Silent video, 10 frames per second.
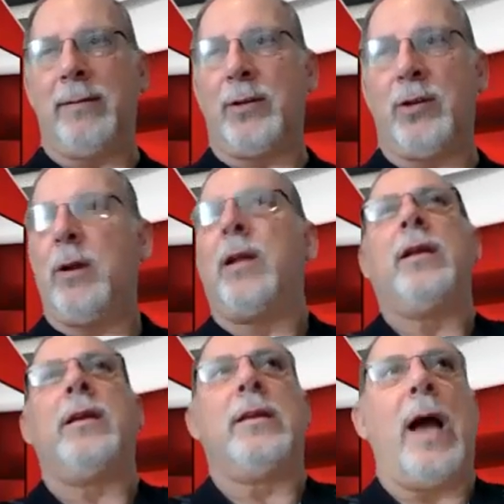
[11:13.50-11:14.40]

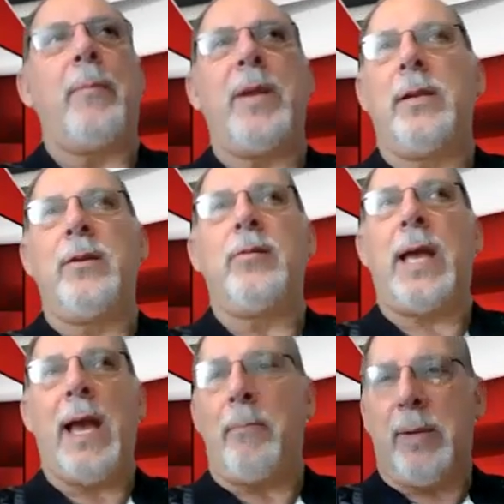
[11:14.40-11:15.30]
you
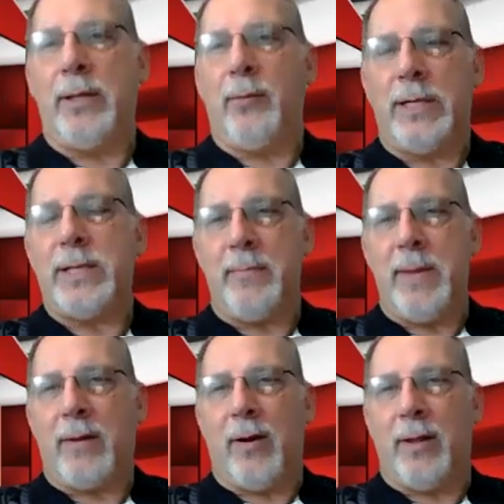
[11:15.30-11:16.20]
can't be the widget
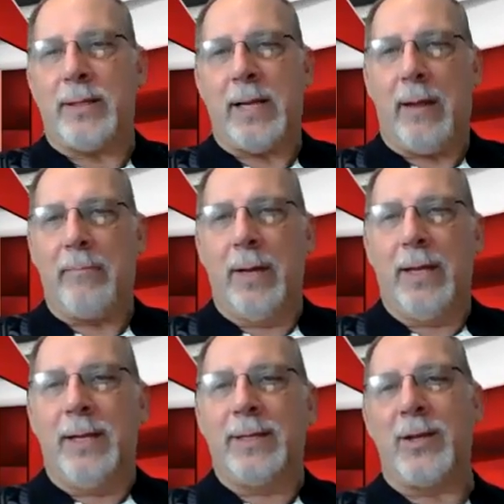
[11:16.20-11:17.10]
maker all the time.
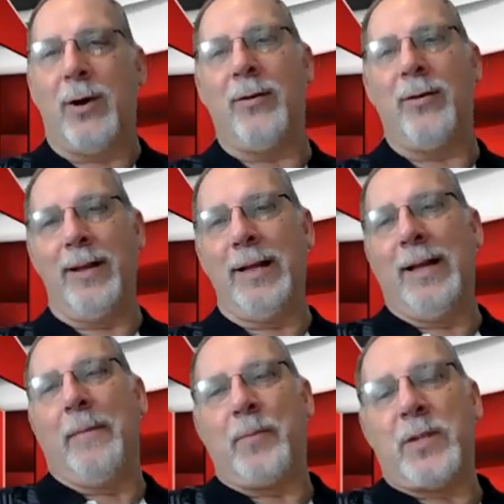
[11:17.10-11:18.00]
So
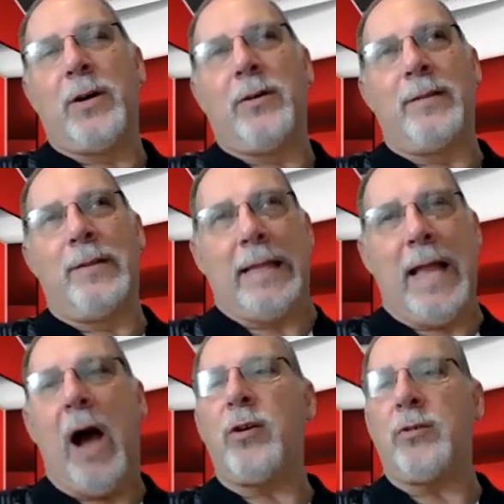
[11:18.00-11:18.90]

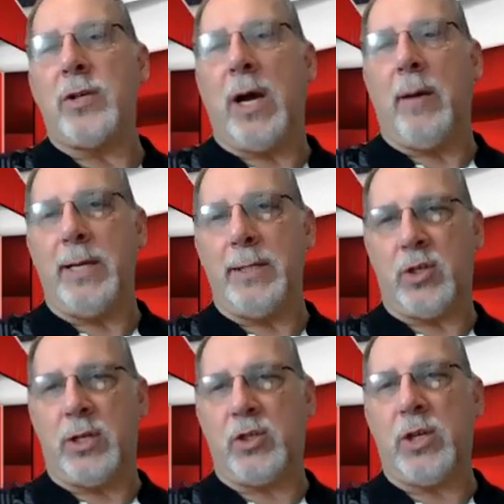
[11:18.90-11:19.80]
now your job has
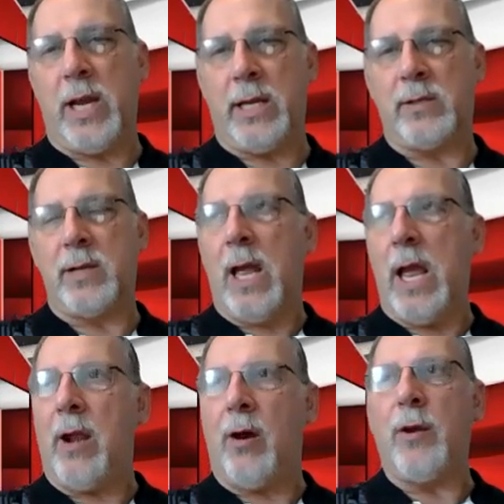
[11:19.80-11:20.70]
just changed.
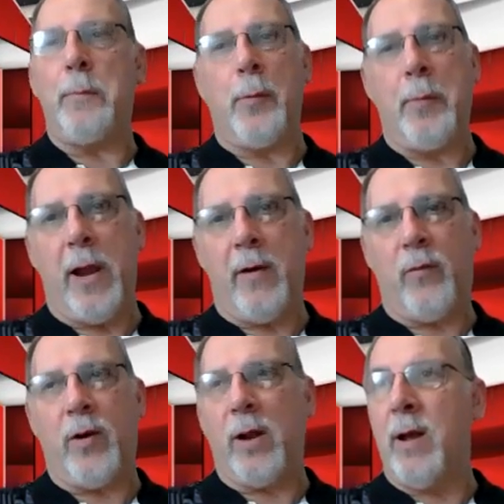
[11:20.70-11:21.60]
And are you prepared
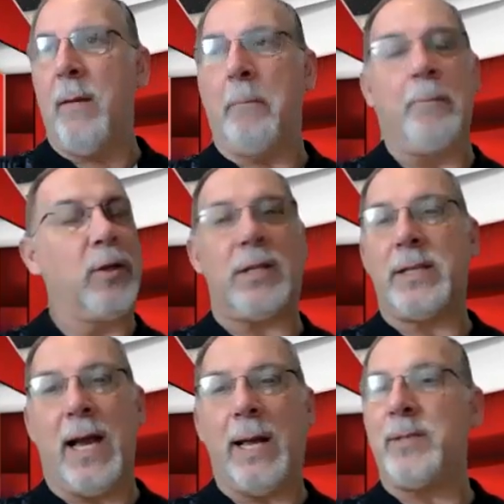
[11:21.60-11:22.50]
for it? Most of the
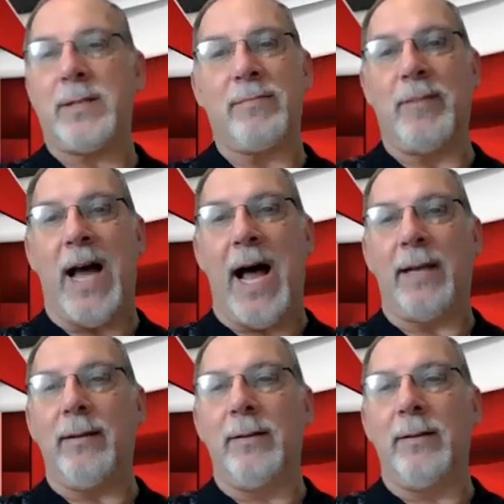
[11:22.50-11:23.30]
times, not.